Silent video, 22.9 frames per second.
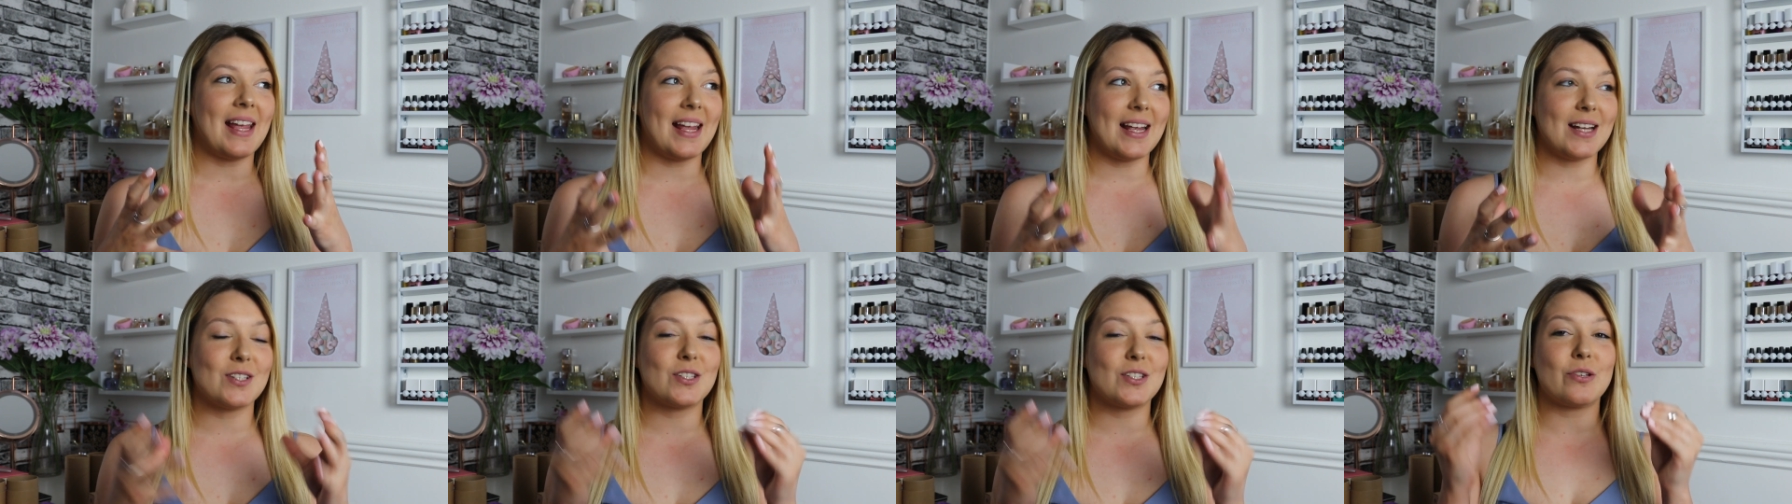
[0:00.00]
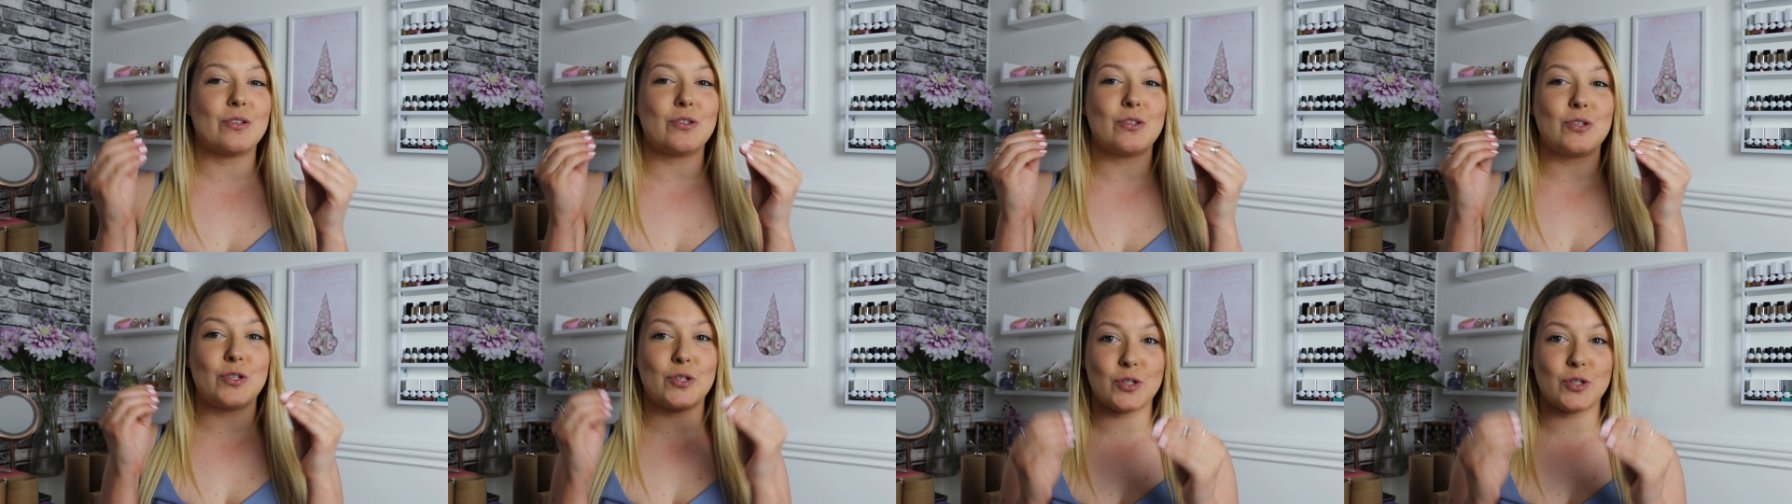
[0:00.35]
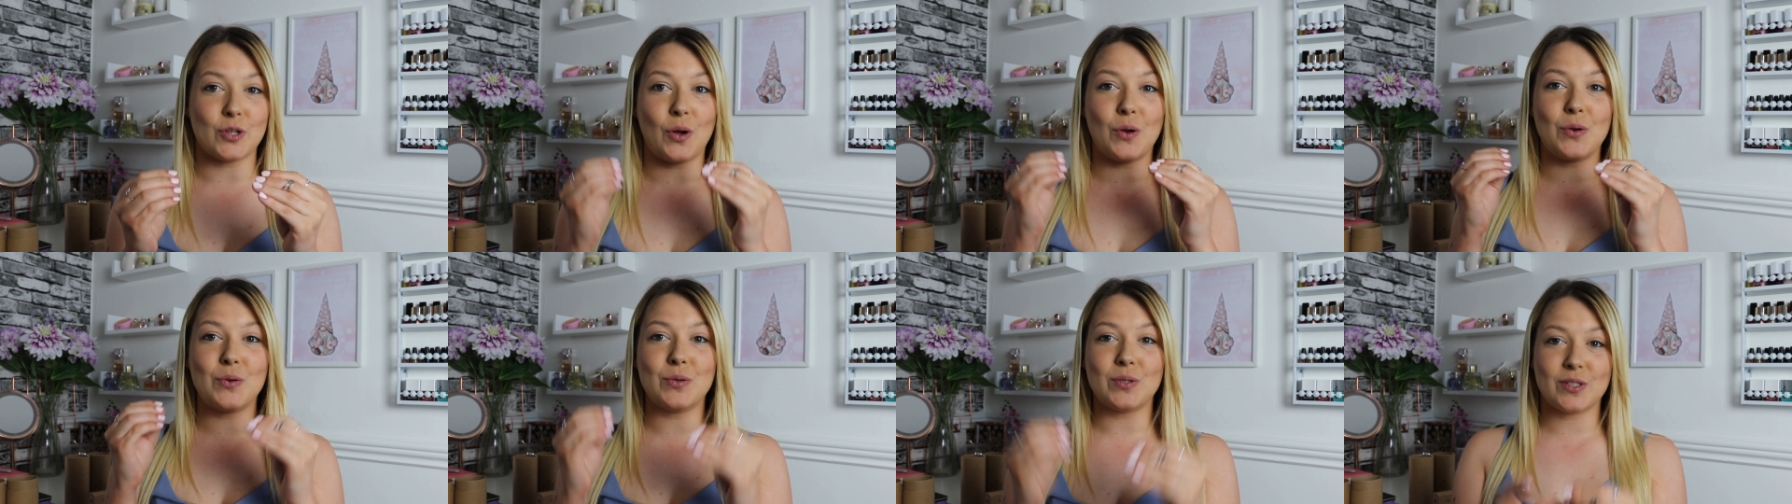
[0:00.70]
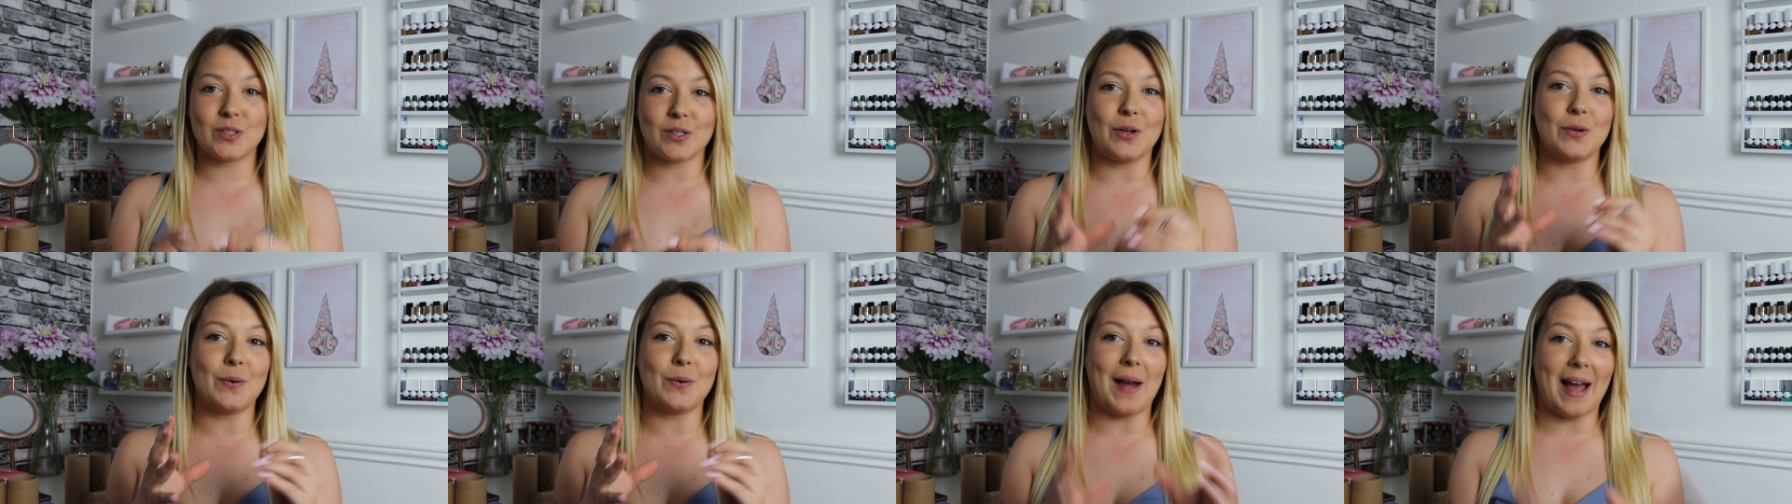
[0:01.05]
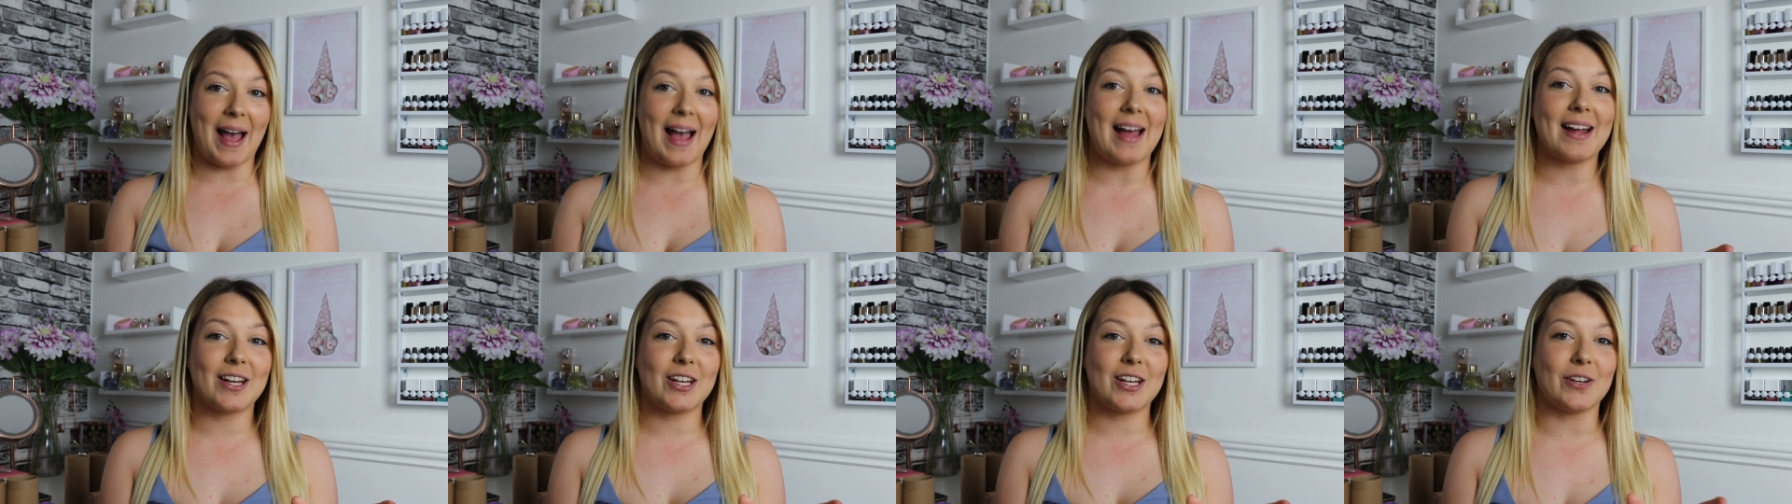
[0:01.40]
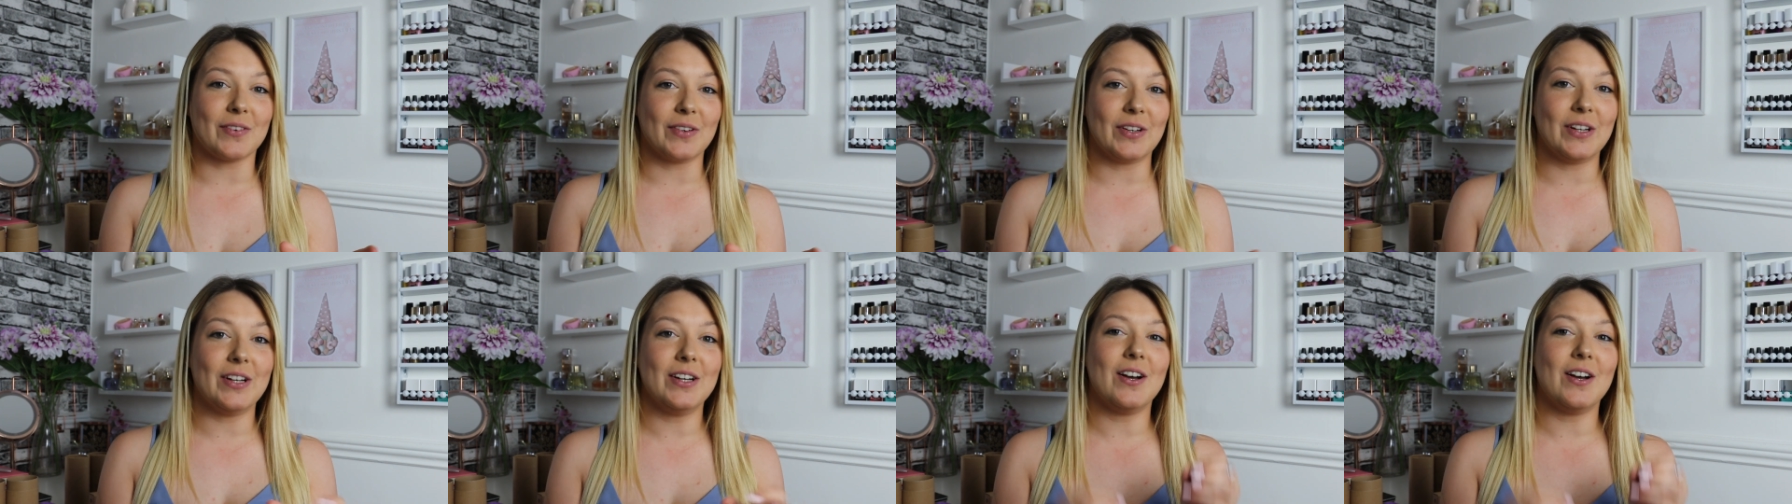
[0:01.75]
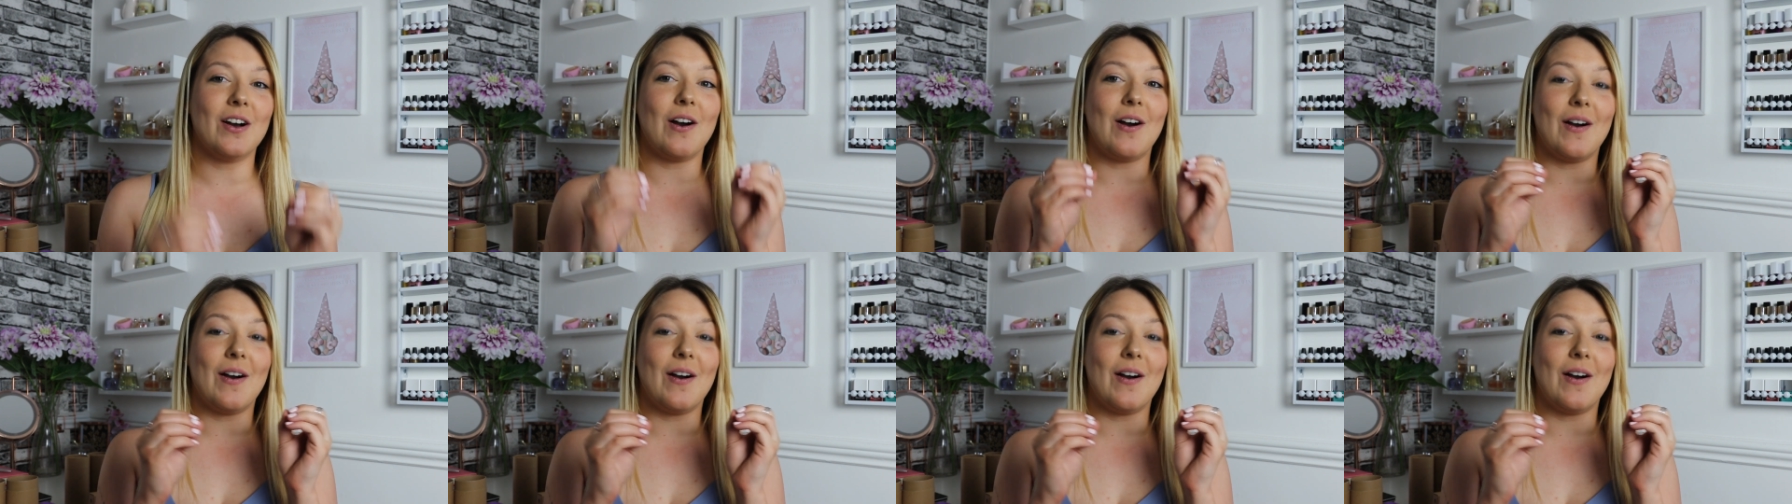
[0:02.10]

It's so, so accurate.